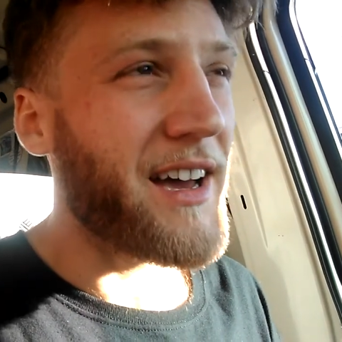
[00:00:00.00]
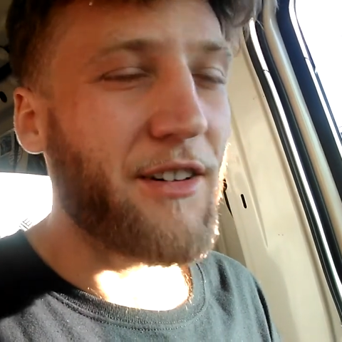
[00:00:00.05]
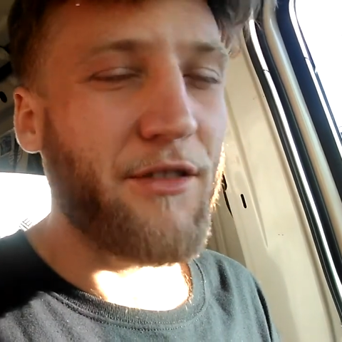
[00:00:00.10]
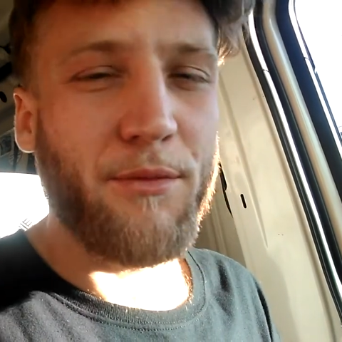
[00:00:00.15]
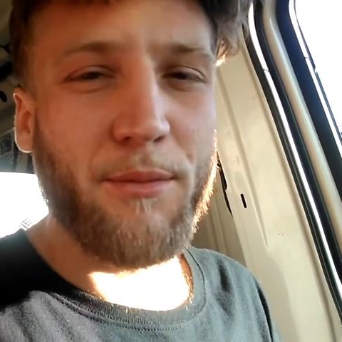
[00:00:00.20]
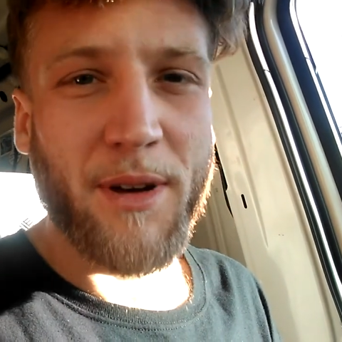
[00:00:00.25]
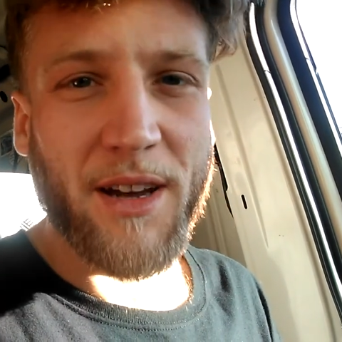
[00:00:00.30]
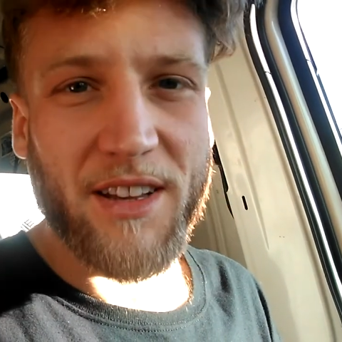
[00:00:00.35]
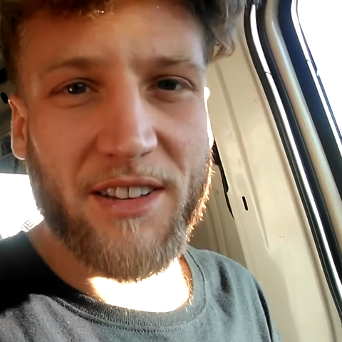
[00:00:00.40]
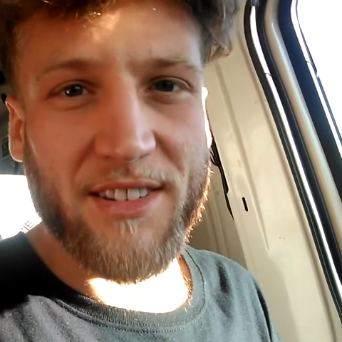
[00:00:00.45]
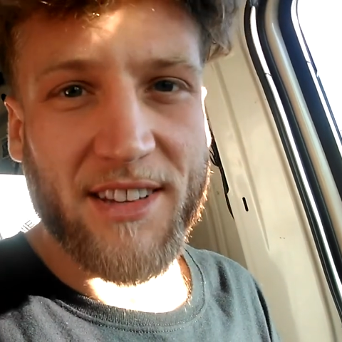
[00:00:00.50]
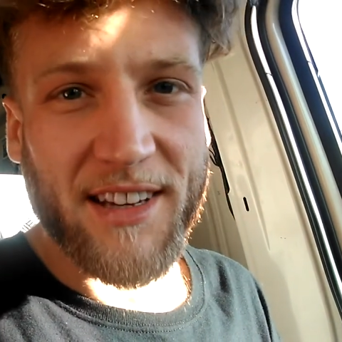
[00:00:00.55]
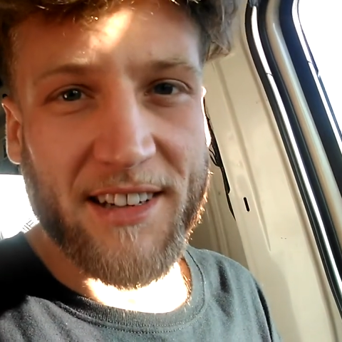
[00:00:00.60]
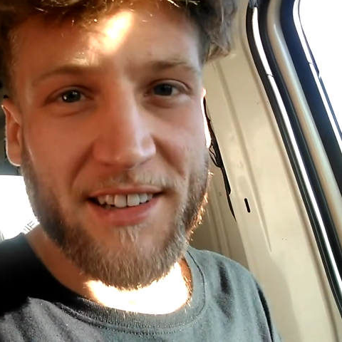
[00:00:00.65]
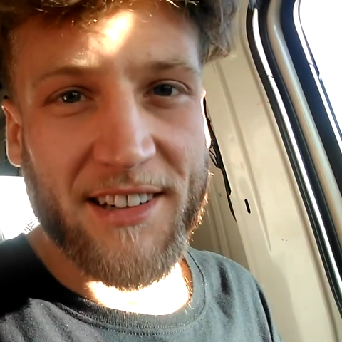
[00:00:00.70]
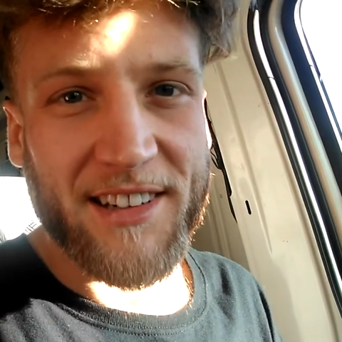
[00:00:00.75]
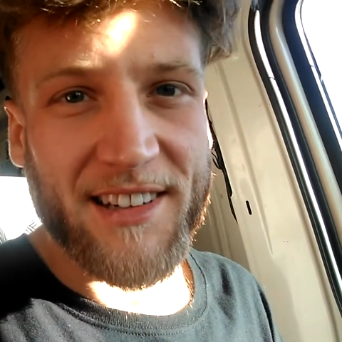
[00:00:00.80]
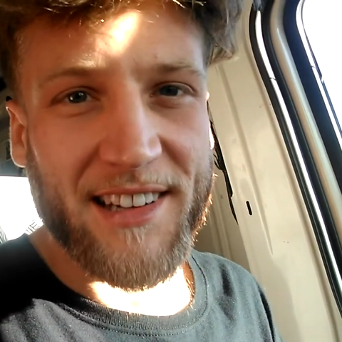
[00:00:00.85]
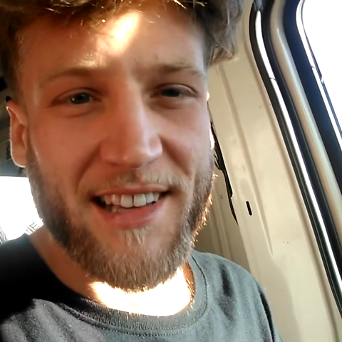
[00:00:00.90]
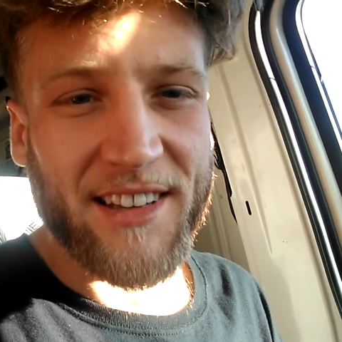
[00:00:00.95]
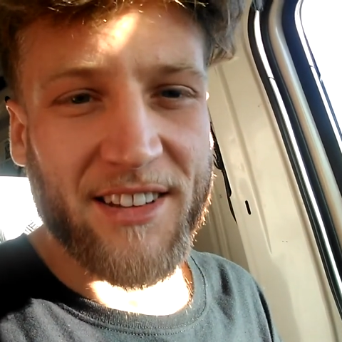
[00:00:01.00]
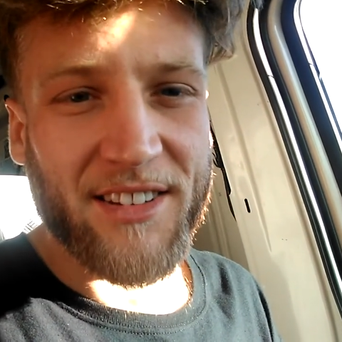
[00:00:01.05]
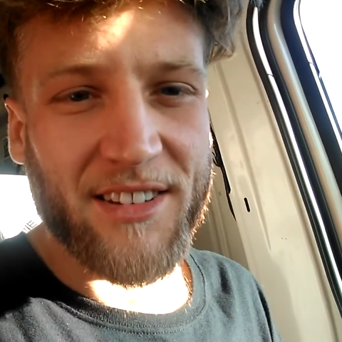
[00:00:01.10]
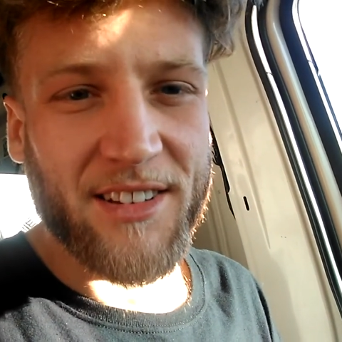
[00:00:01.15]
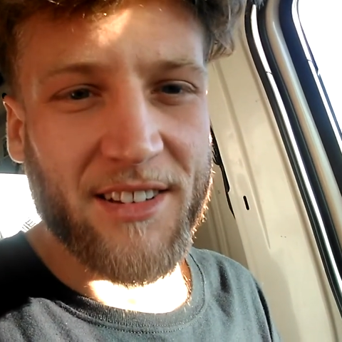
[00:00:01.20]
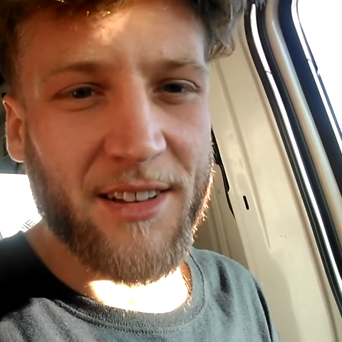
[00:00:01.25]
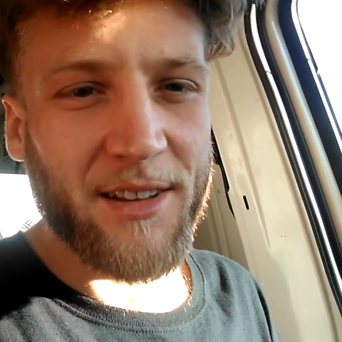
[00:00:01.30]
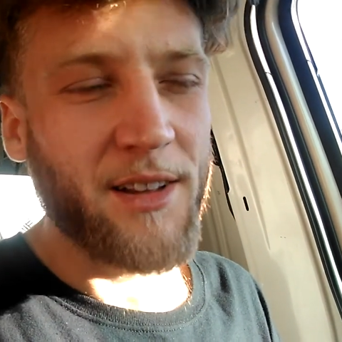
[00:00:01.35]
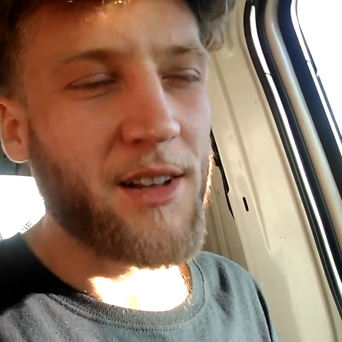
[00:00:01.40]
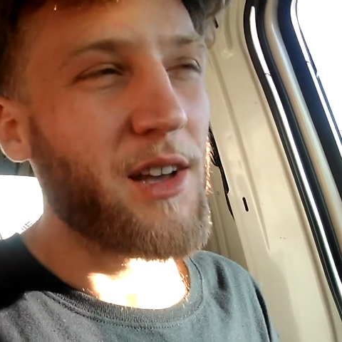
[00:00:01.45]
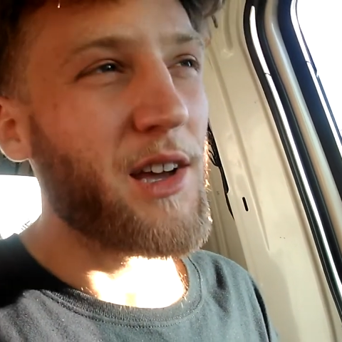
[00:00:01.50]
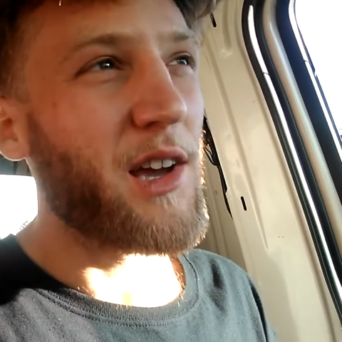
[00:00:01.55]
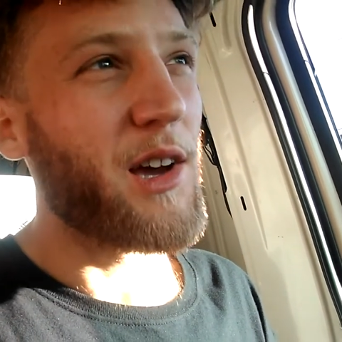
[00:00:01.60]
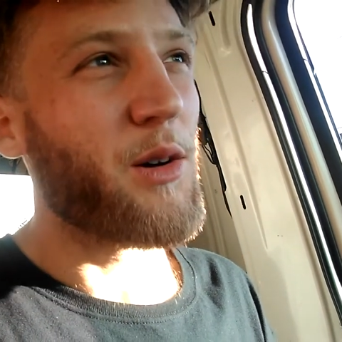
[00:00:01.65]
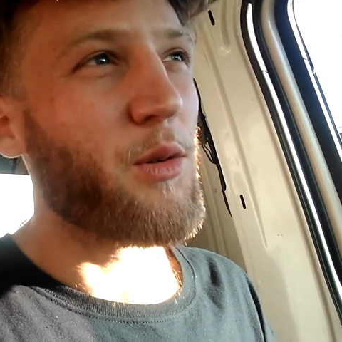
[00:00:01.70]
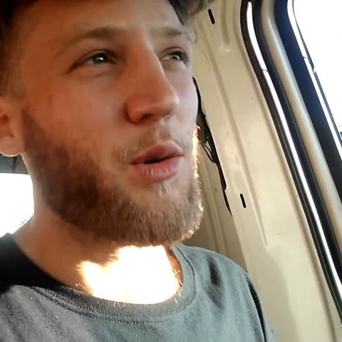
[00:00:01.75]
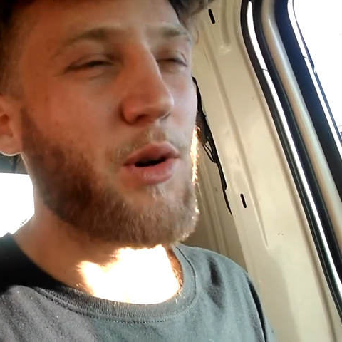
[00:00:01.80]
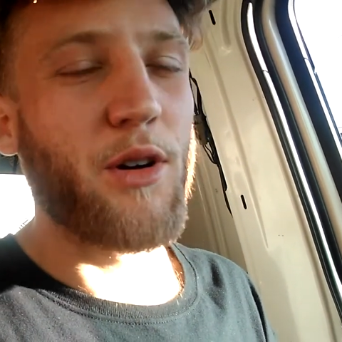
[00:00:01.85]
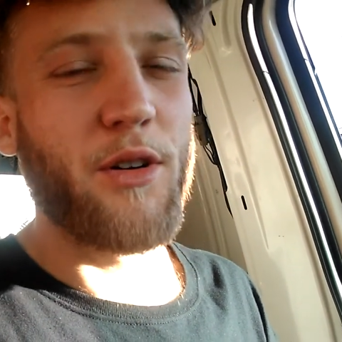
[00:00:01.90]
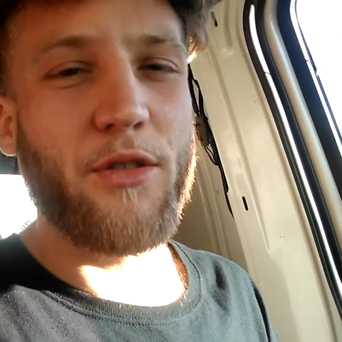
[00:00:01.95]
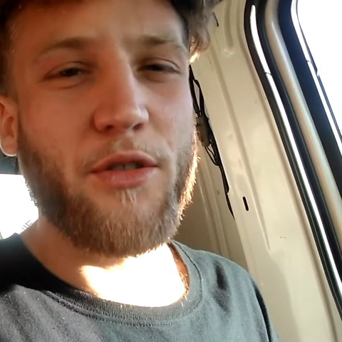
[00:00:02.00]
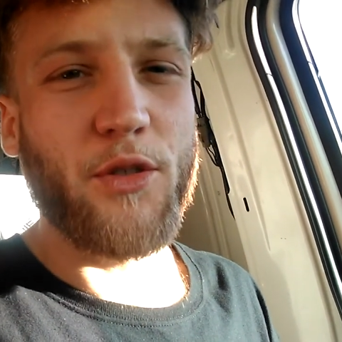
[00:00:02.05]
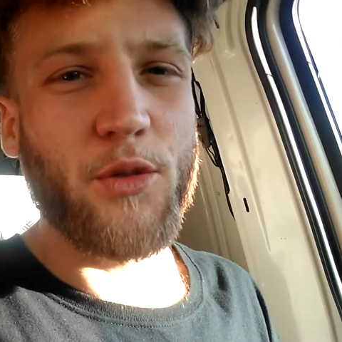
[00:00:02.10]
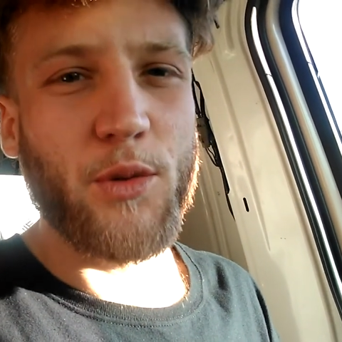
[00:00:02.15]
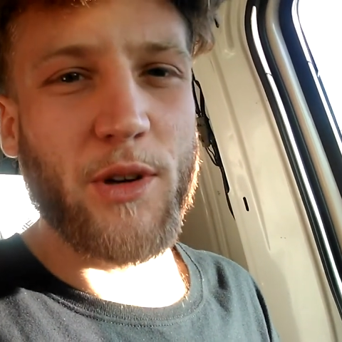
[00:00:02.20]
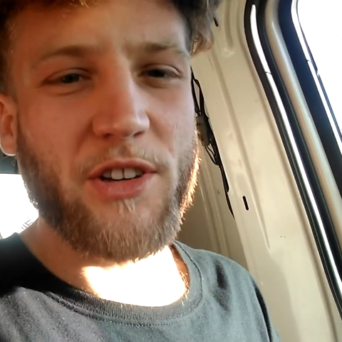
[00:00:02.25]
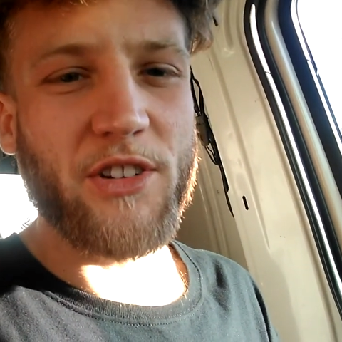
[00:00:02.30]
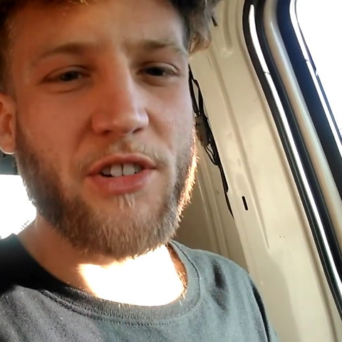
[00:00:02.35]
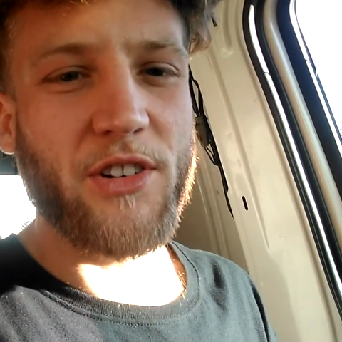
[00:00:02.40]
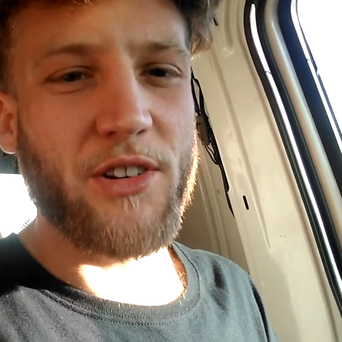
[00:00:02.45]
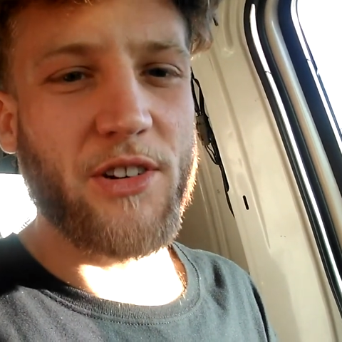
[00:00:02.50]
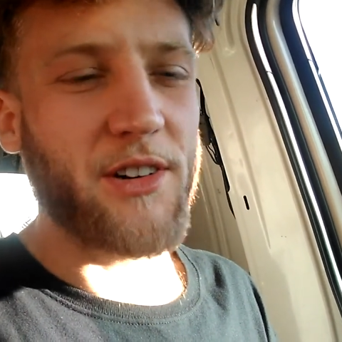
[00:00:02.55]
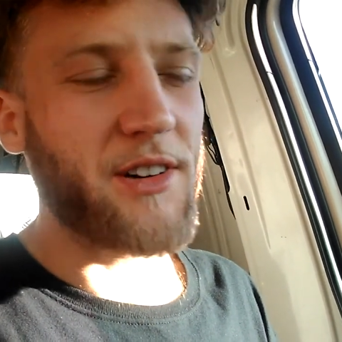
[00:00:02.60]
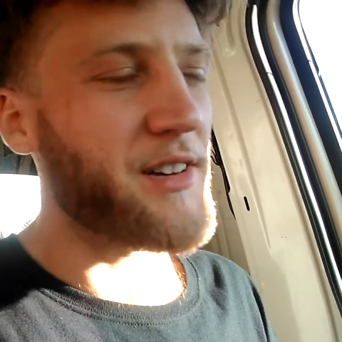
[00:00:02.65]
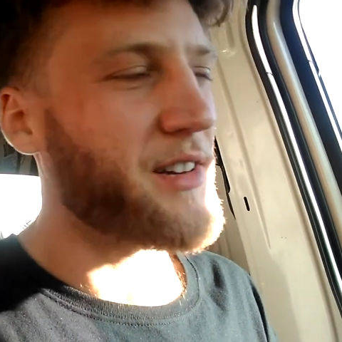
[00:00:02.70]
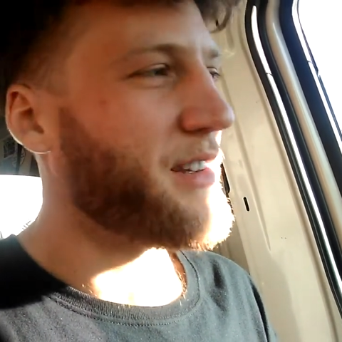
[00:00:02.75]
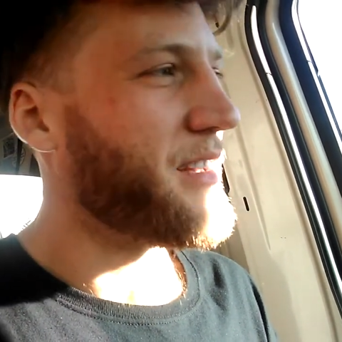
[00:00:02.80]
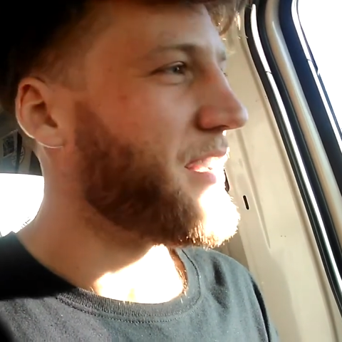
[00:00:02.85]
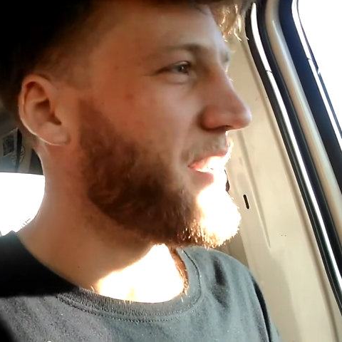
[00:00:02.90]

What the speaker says: have my second lesson with Richard,